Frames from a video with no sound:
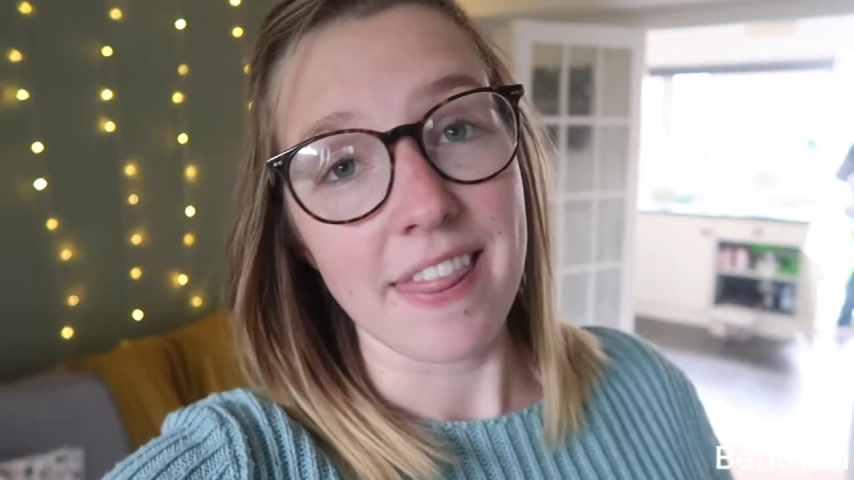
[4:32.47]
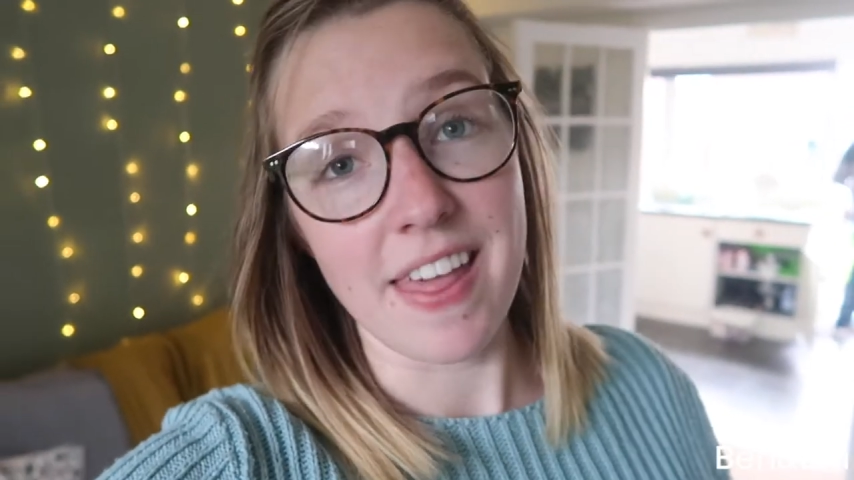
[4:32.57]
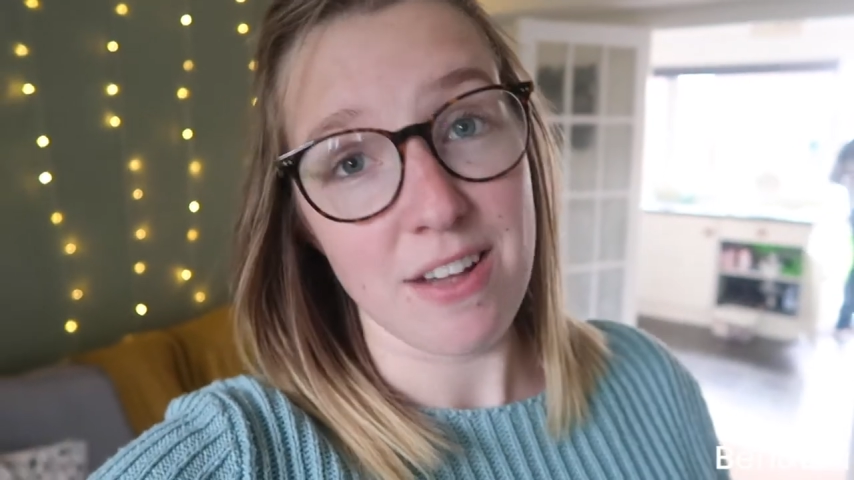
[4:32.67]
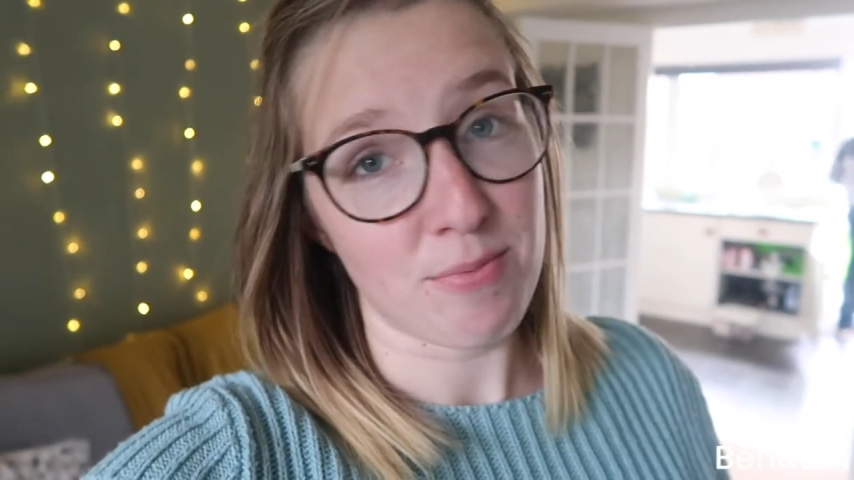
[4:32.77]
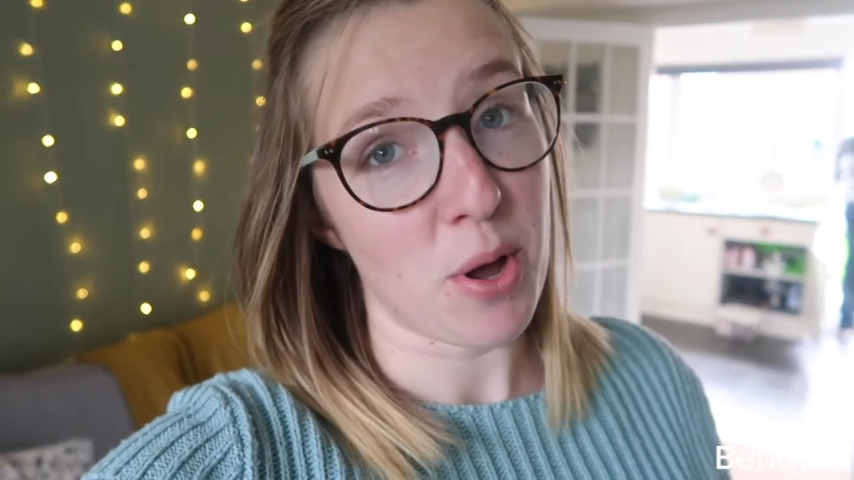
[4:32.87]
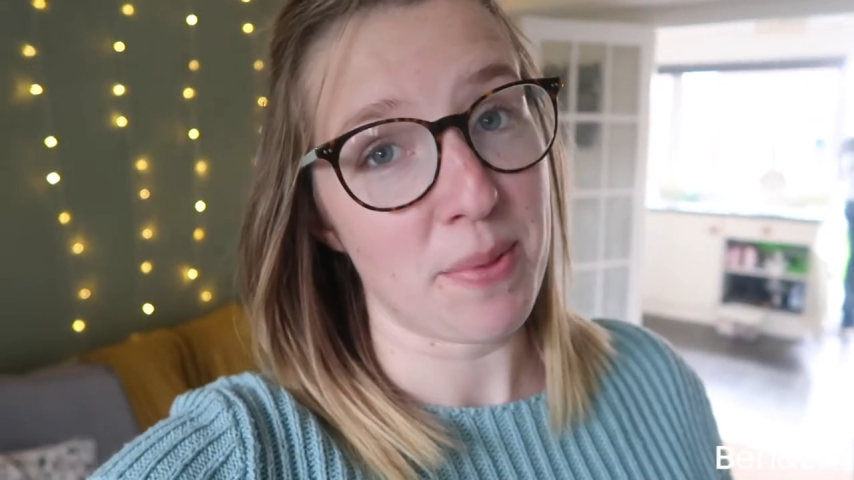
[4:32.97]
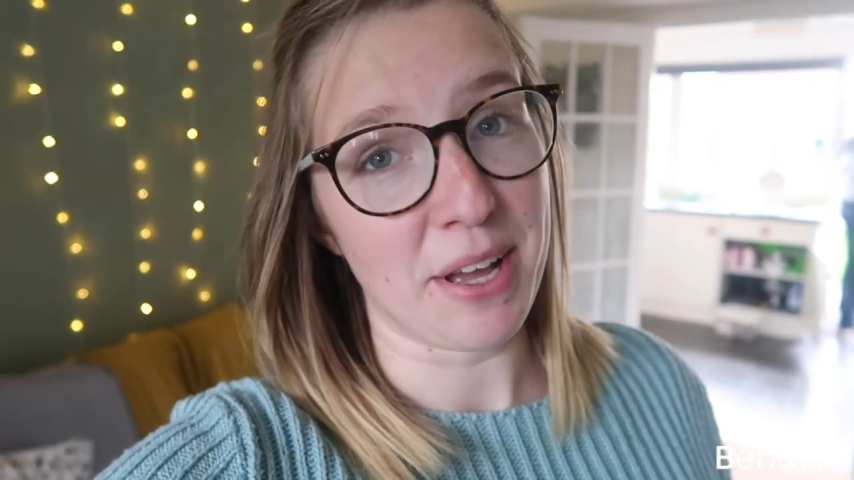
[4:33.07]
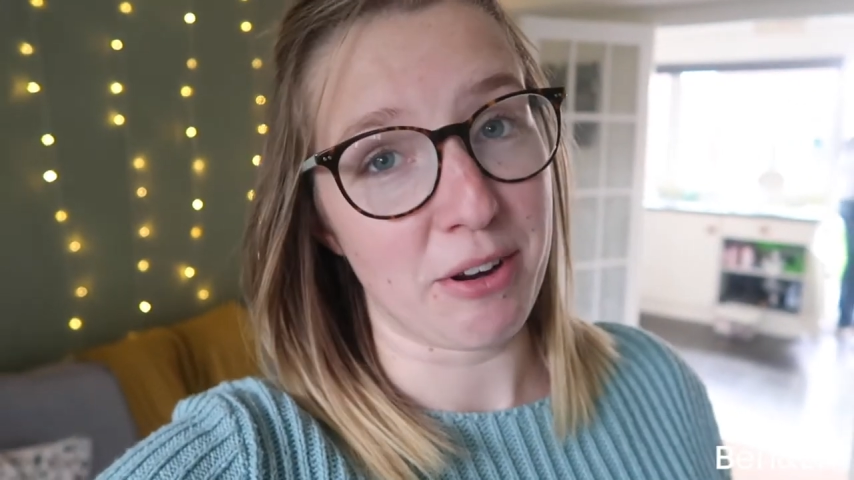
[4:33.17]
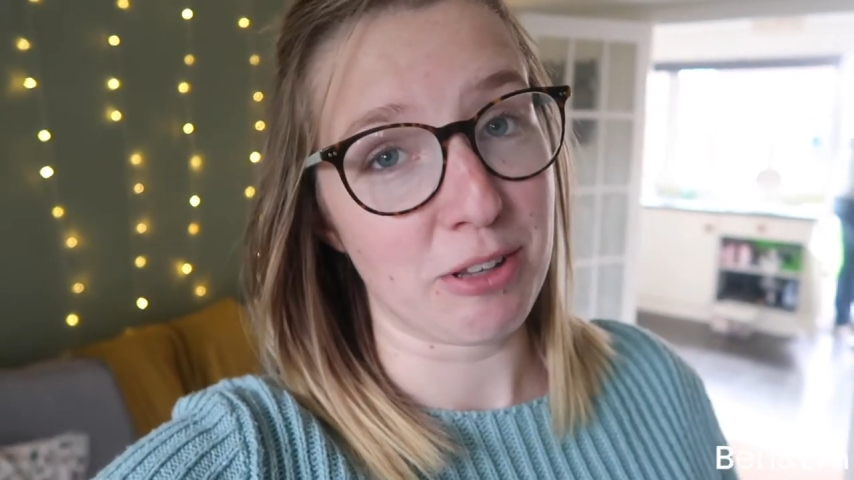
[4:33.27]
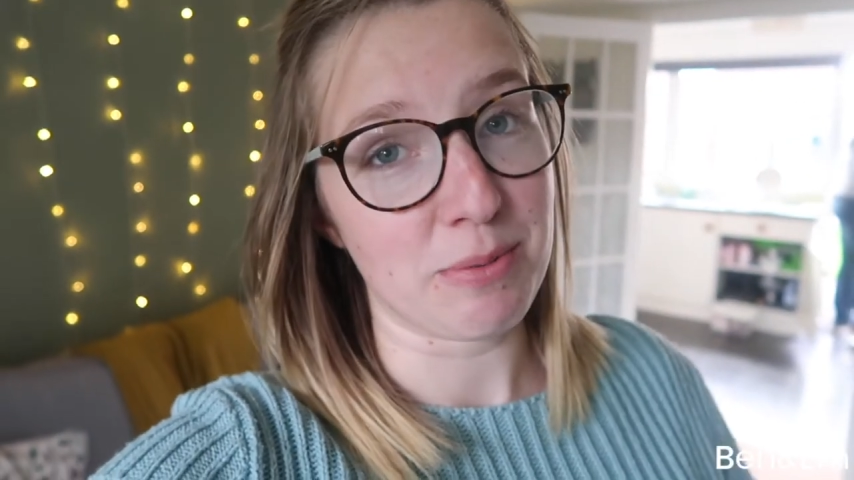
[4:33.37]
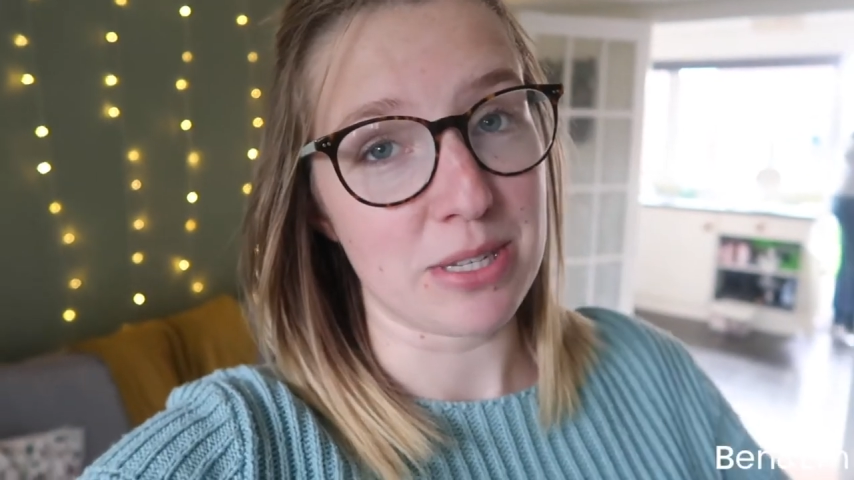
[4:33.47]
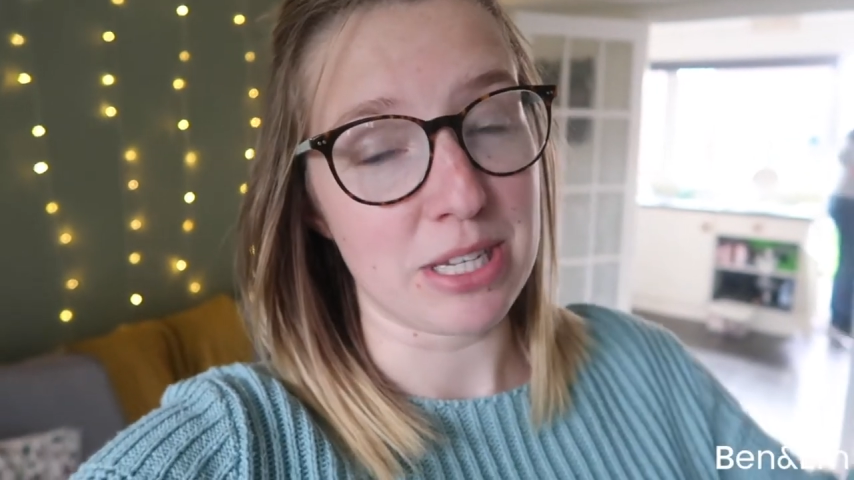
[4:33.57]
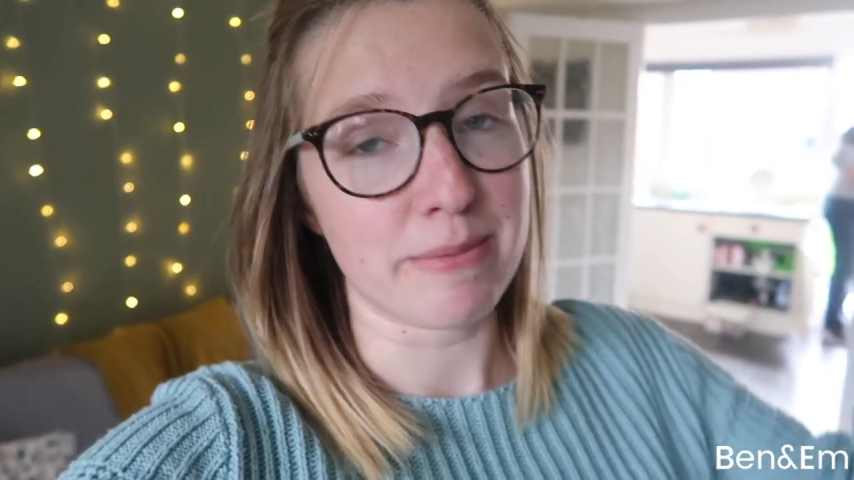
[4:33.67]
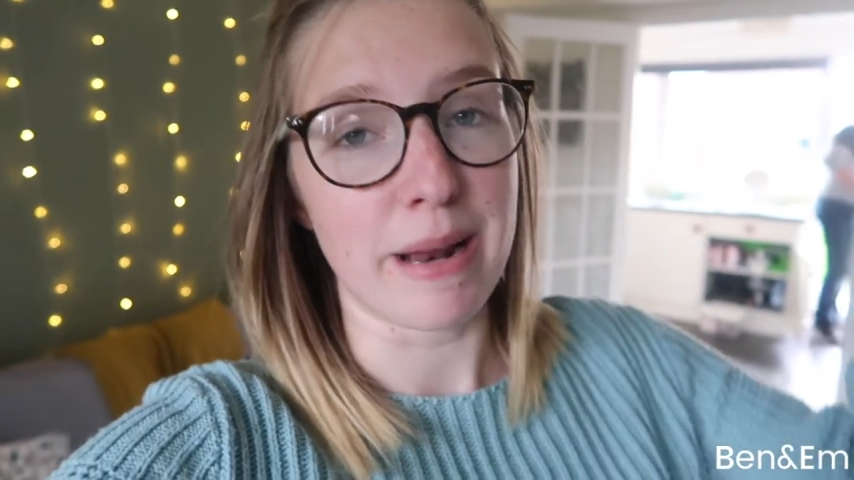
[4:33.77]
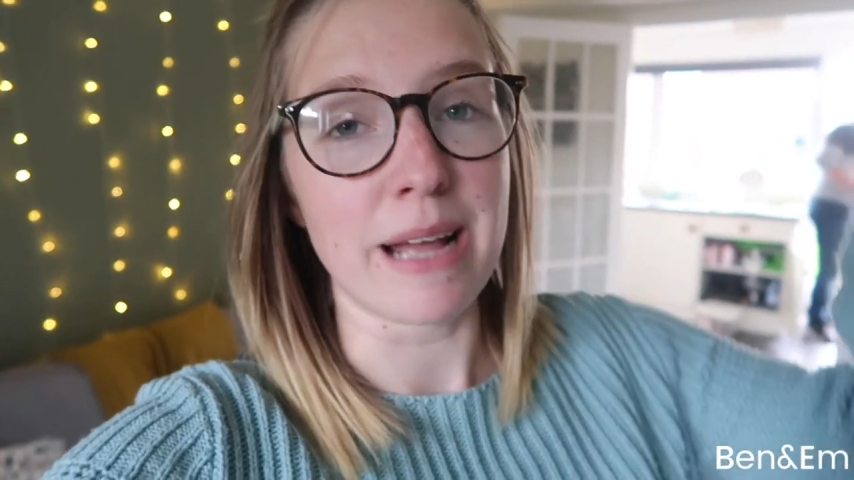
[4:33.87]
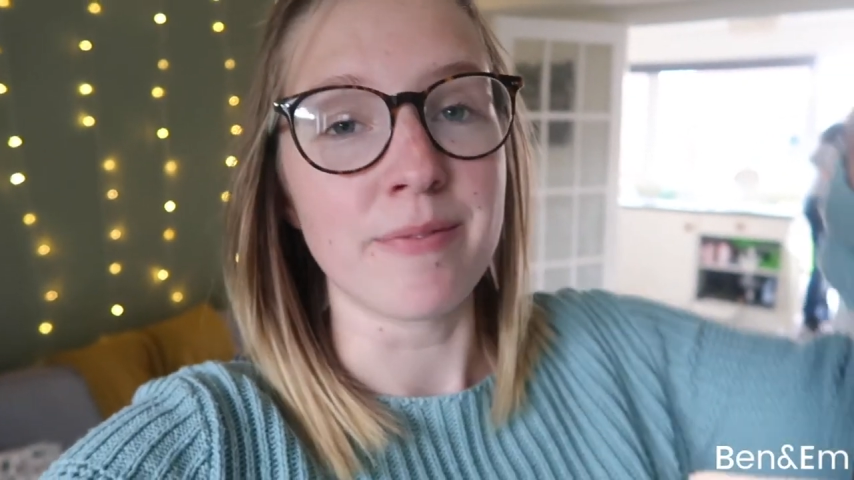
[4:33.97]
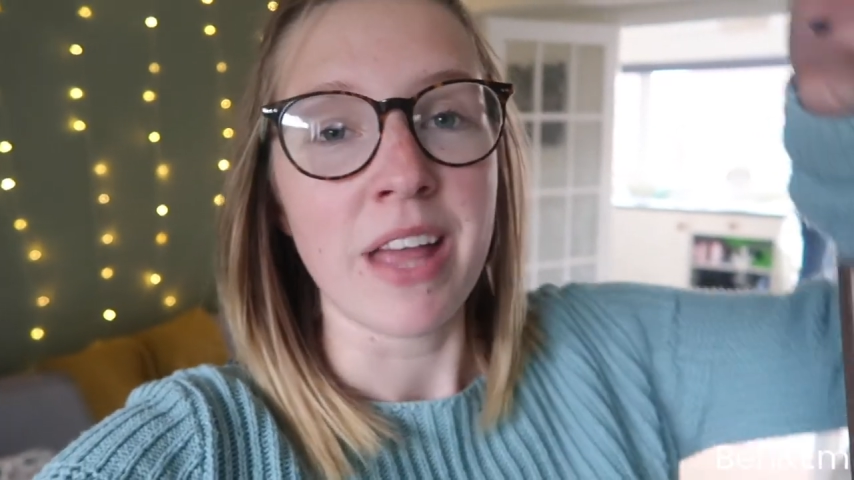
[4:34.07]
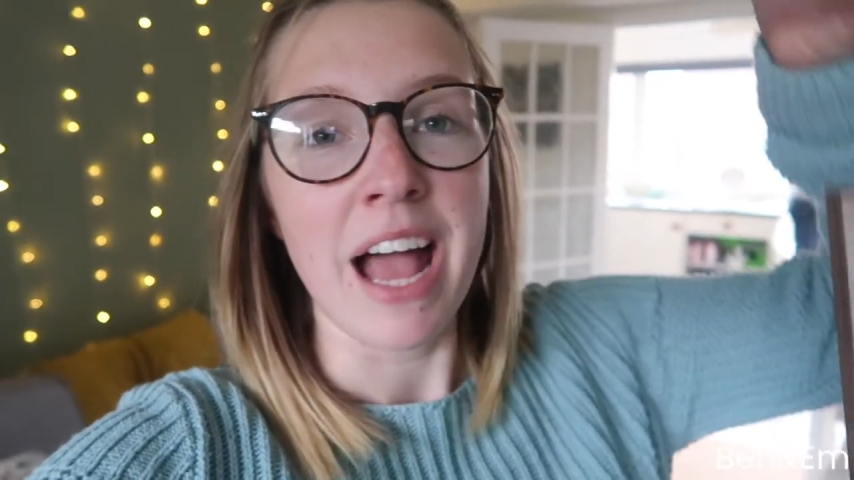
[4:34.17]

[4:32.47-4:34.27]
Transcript: they have put up their Christmas display.